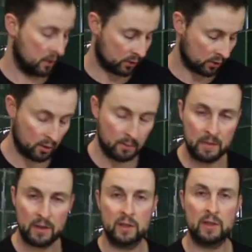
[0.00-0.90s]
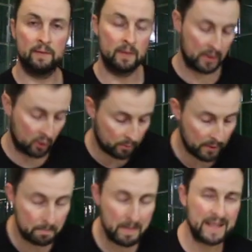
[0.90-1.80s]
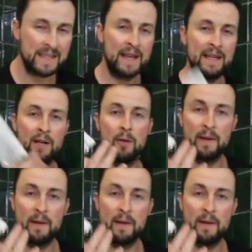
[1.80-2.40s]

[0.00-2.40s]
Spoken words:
So mix yourself a bit up, mix it a little